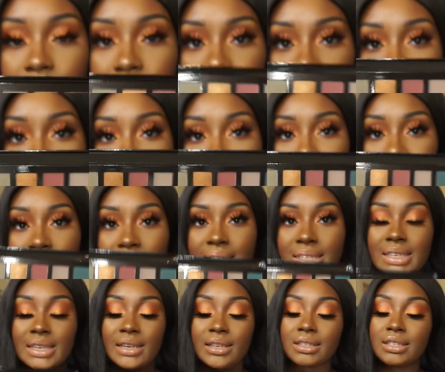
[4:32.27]
Do y'all want to
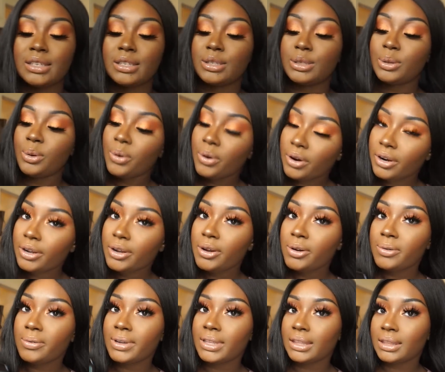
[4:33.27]
see a
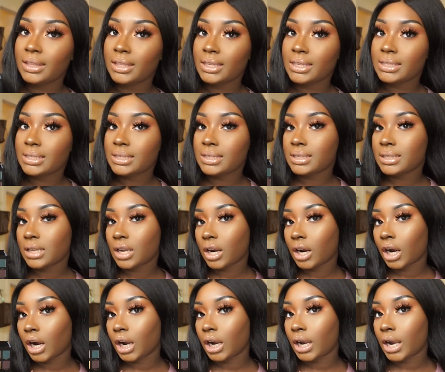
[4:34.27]
tutorial with this
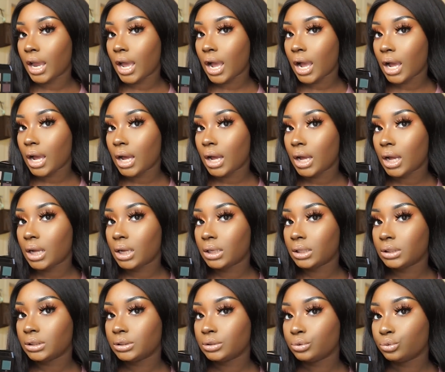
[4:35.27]
or nah?
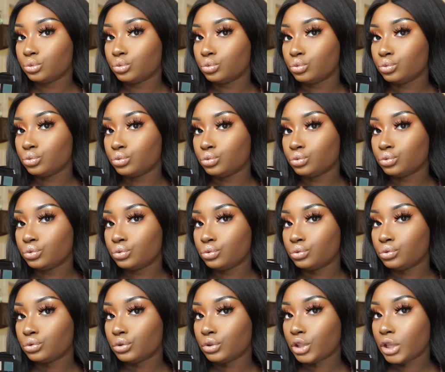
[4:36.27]

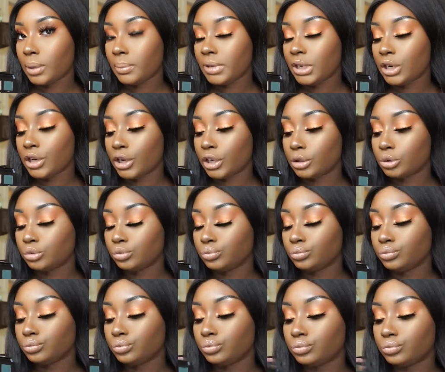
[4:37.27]
Let me know.
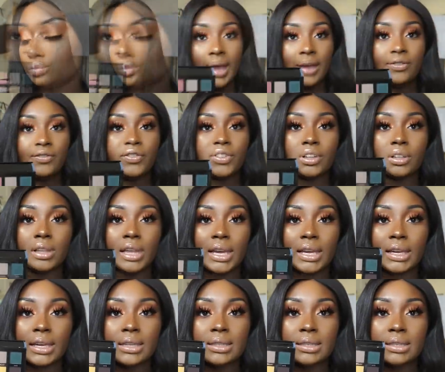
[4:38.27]
I feel
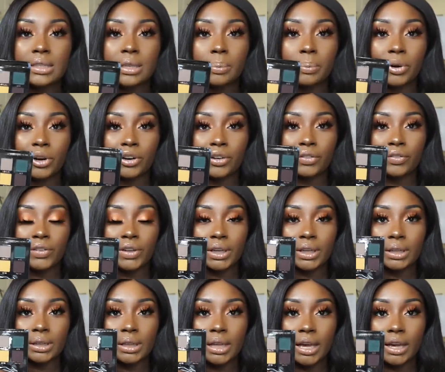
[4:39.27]
like it's the
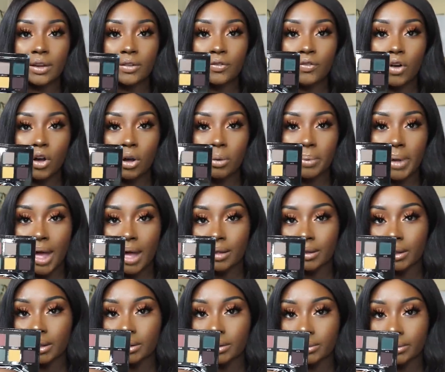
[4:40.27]
perfect like fall
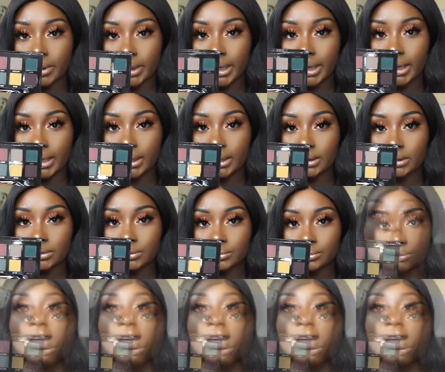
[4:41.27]
palette, right?